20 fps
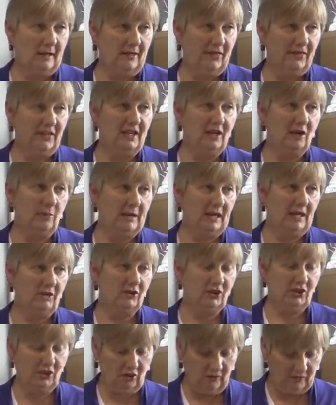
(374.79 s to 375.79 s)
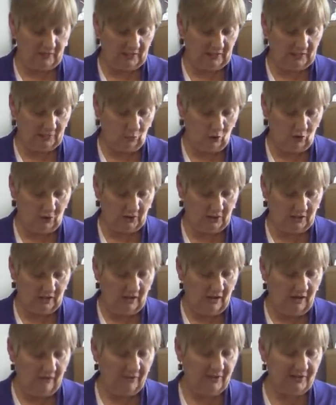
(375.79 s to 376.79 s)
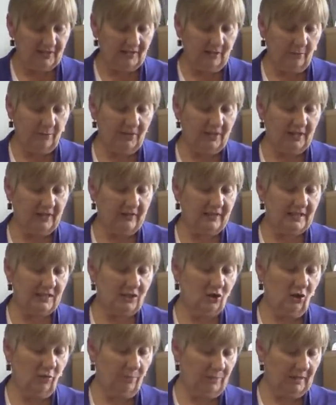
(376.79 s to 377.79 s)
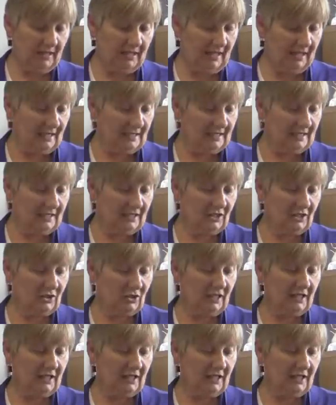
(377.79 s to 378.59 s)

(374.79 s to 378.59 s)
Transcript: think about services was for something this complicated,